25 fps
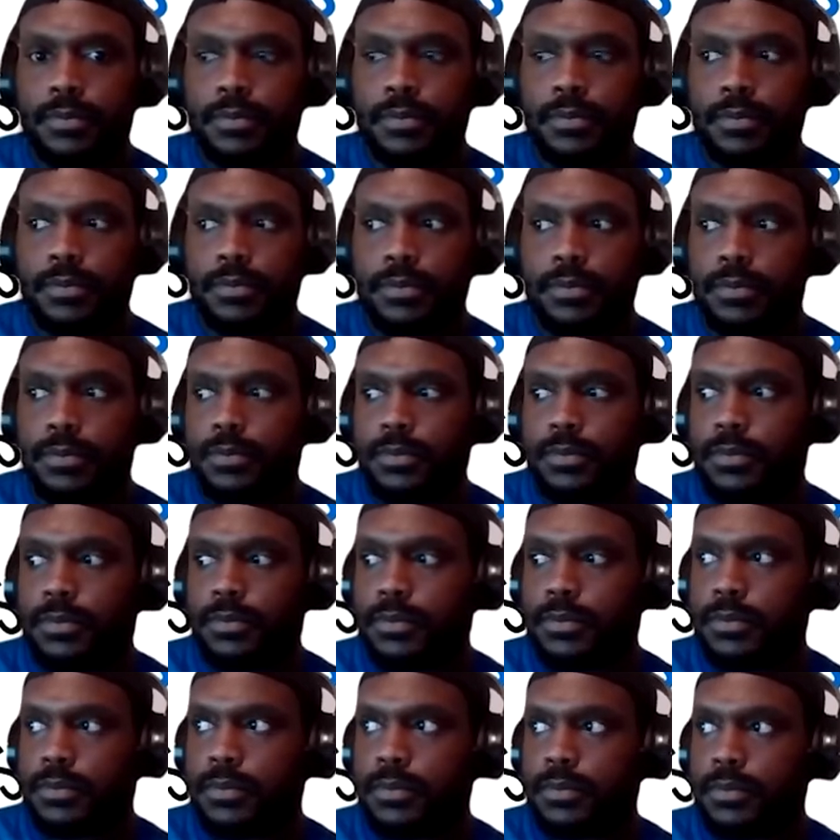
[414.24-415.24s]

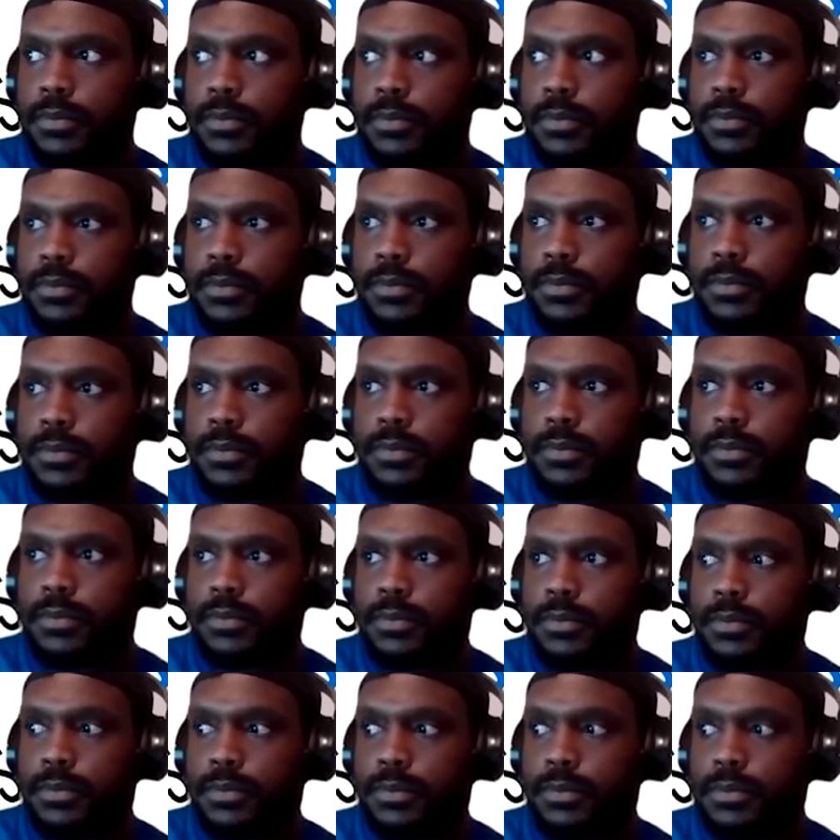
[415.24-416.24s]

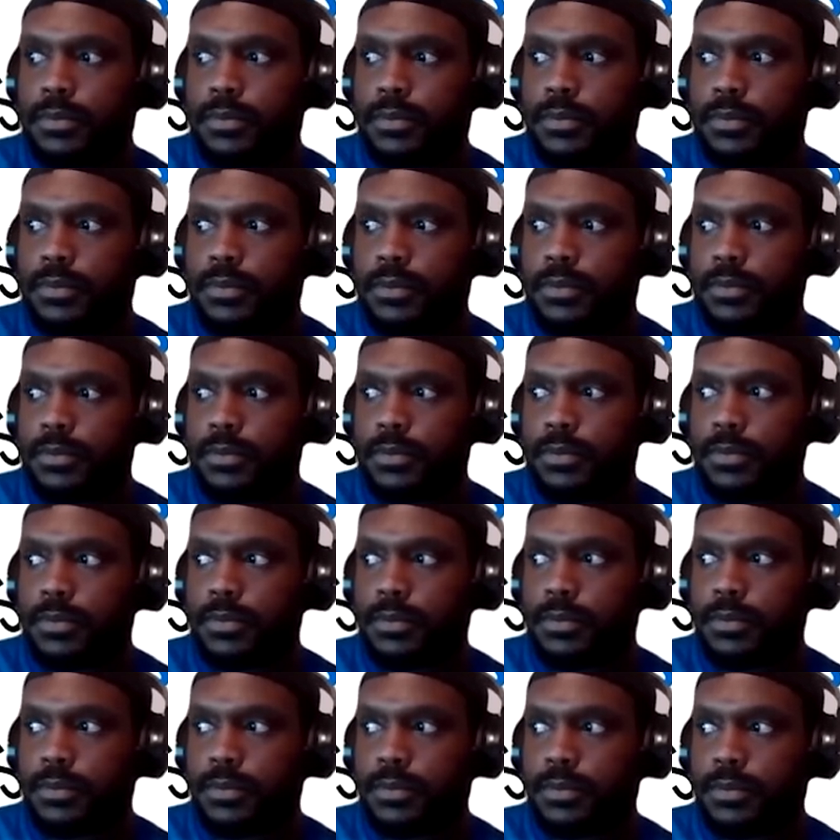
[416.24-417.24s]

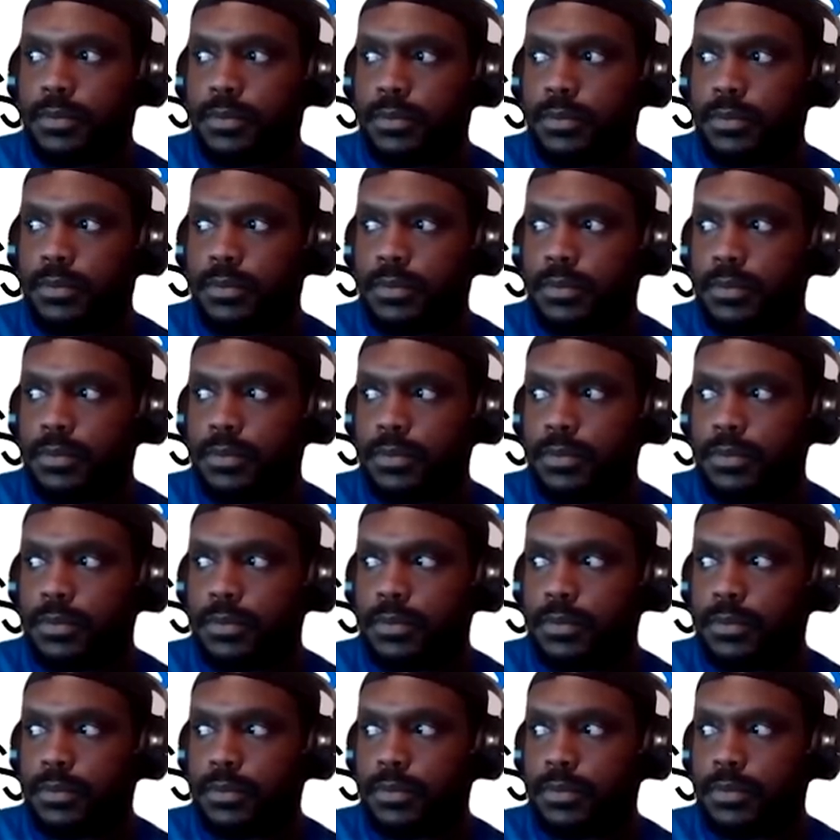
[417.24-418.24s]

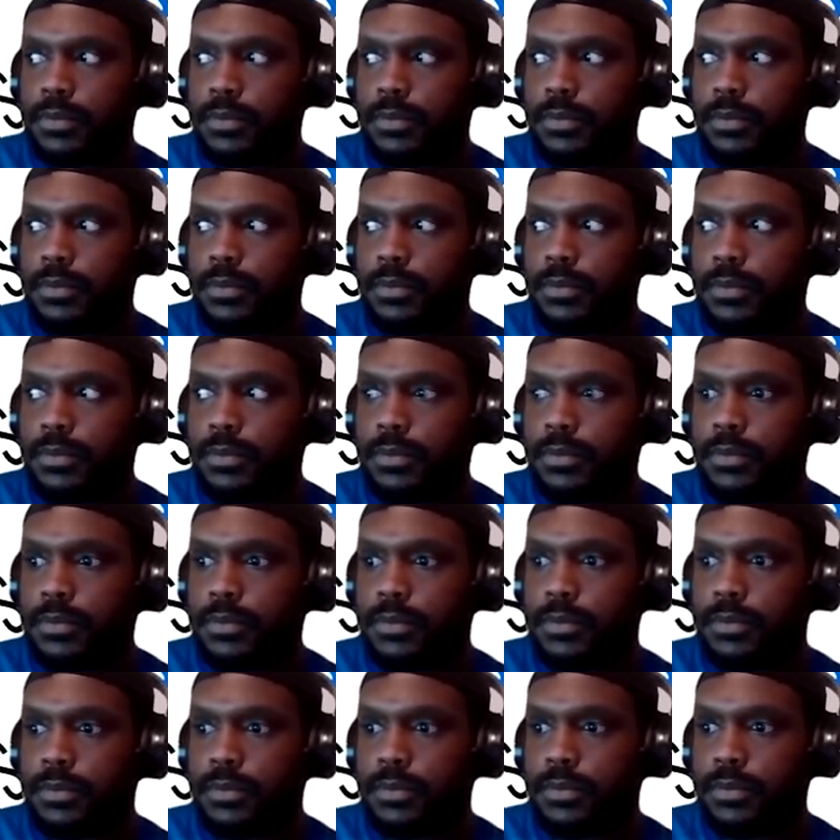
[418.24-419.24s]

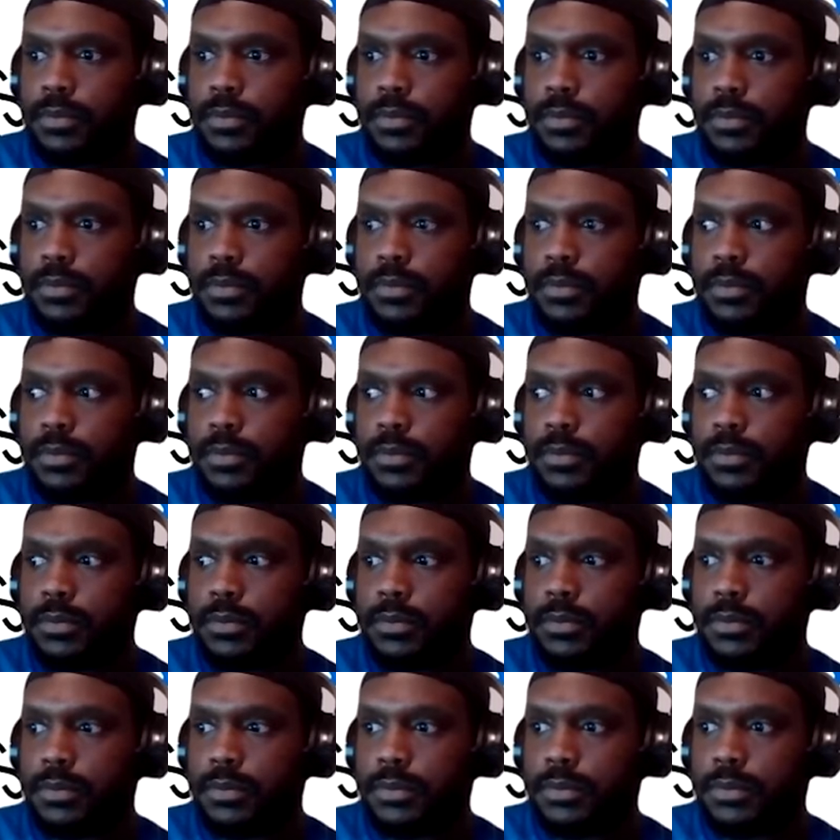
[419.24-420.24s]

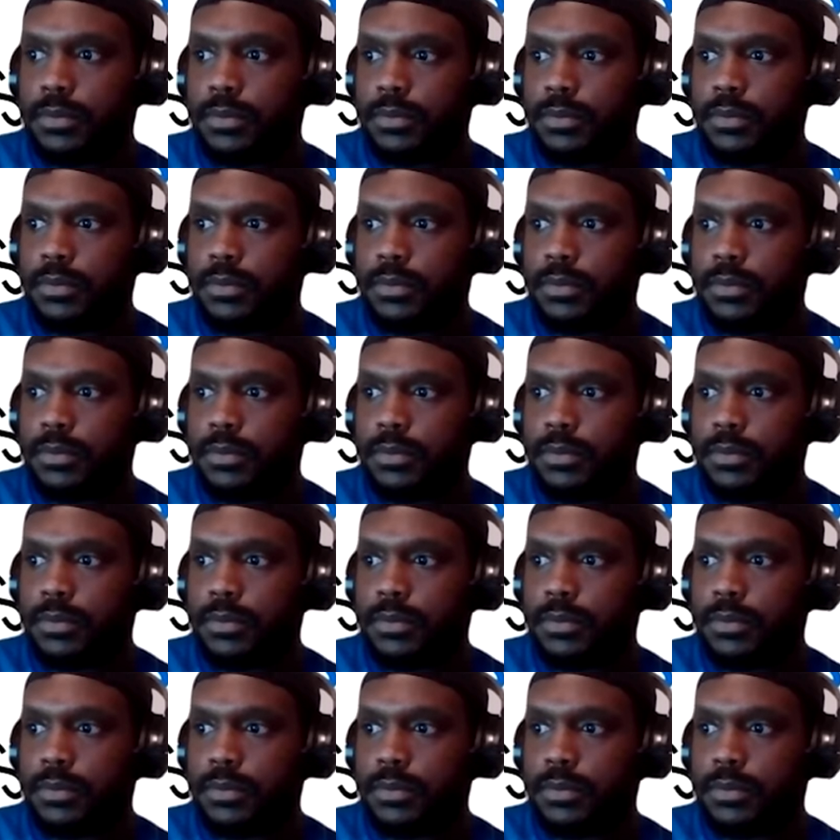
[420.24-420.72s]
[no speech]